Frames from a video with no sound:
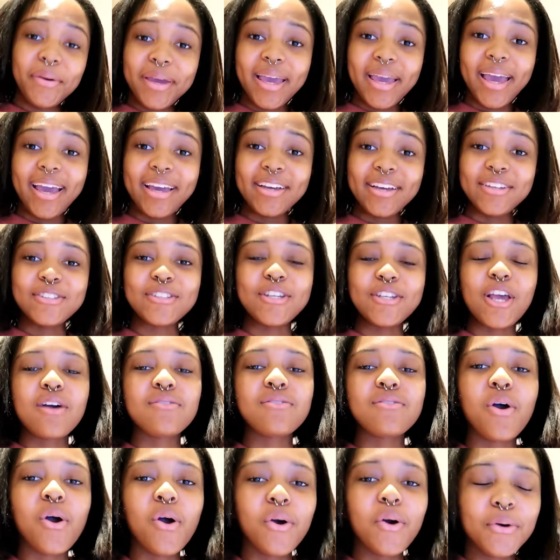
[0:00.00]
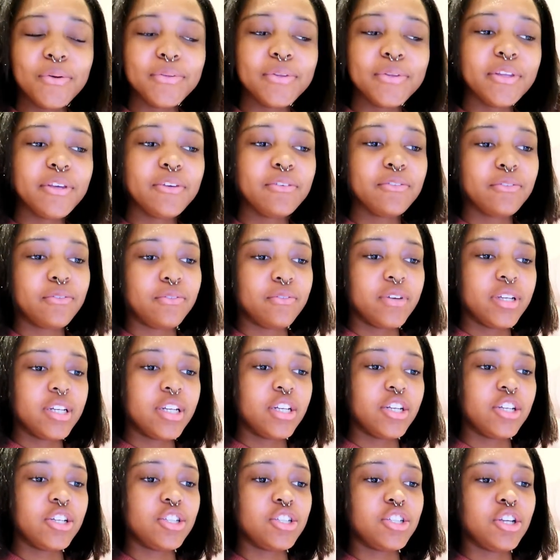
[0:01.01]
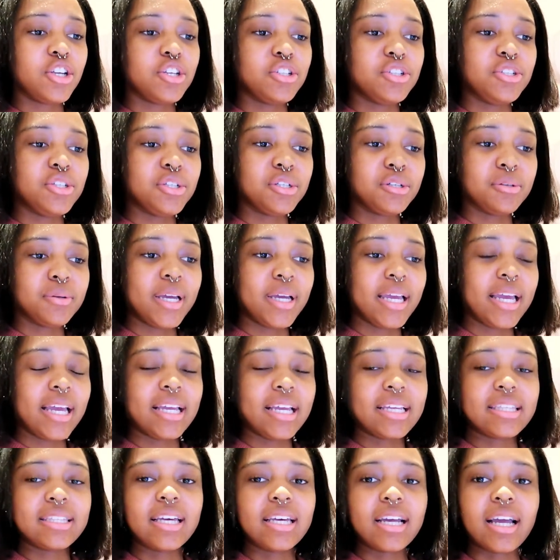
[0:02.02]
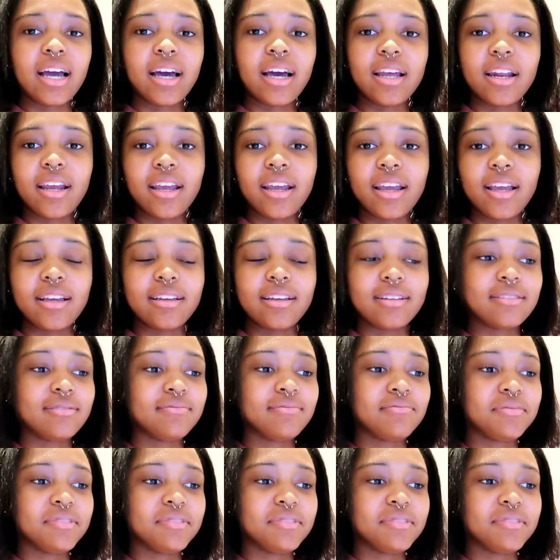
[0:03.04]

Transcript: Okay, so I've only finished doing the cutting